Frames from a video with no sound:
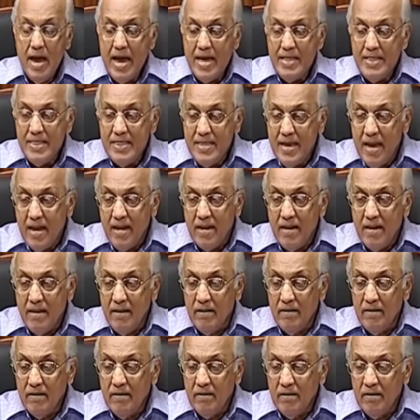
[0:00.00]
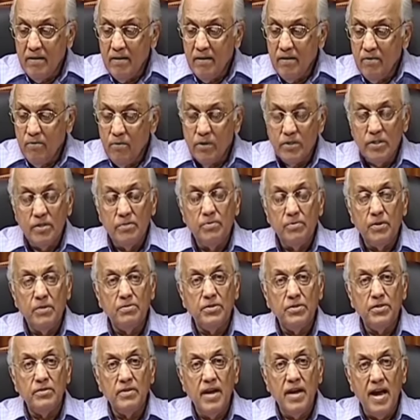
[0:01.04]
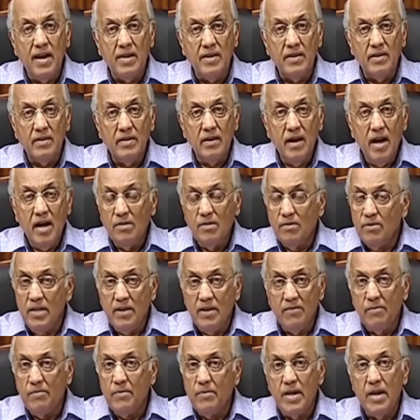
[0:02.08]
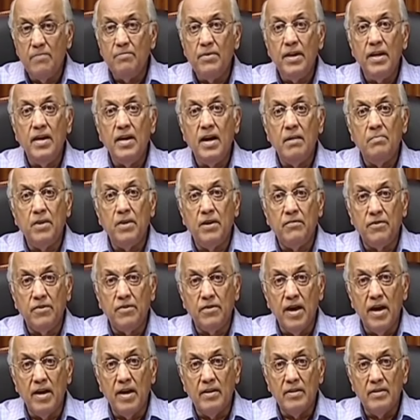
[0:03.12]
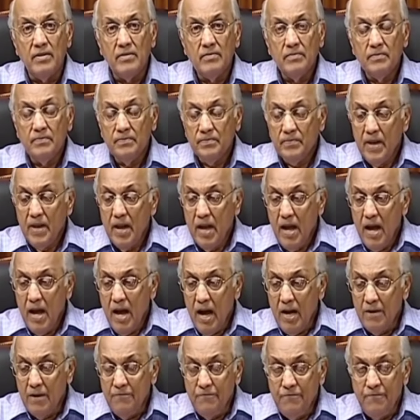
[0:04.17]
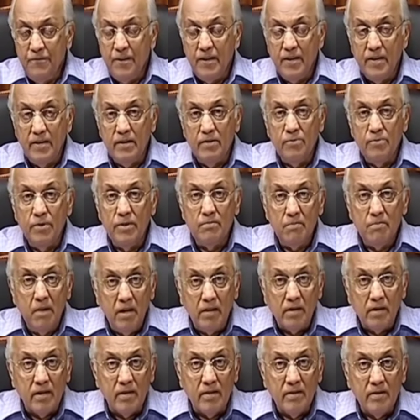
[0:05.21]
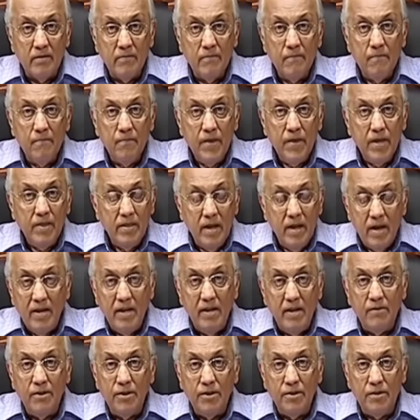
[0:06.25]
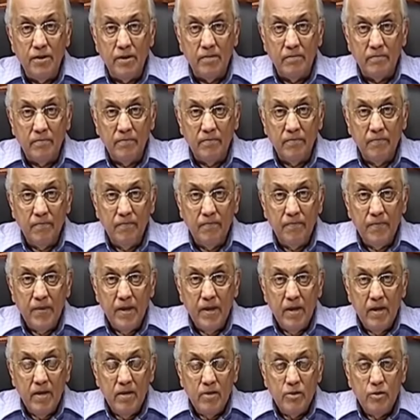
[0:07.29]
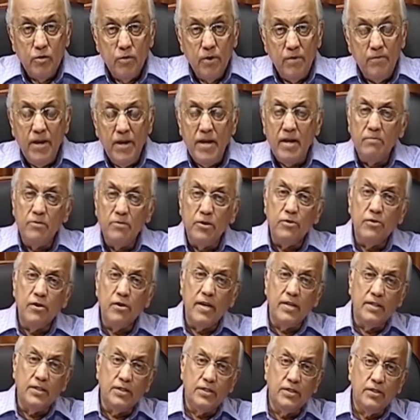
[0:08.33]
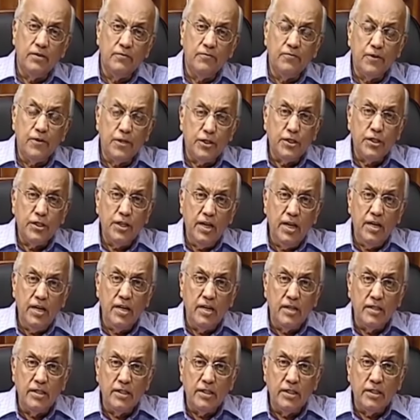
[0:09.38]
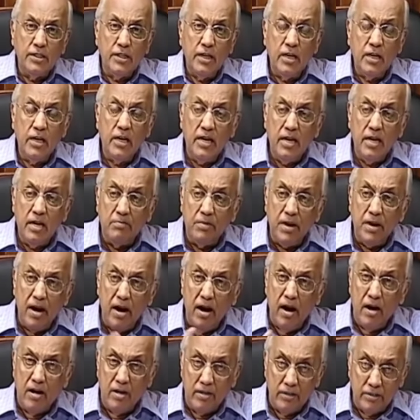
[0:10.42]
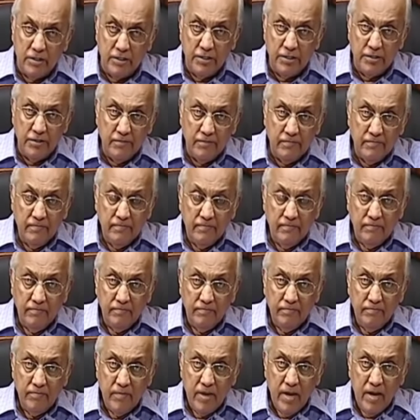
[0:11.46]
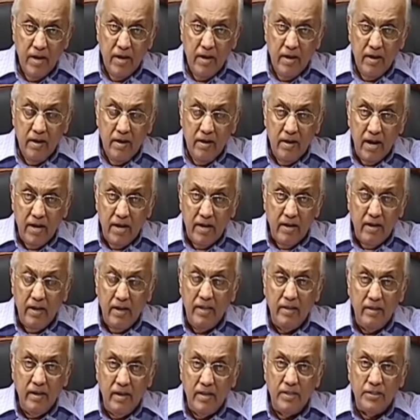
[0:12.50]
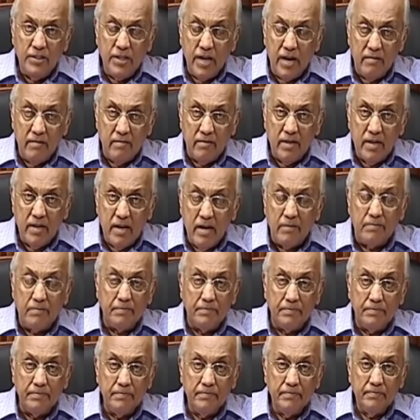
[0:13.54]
And then, what's the purpose of that? I don't give him an empty cup after that. I fill it with milk and then give it to him. So when we come to Christ, the first thing he does is clean up our hearts, like clean the inside of the cup.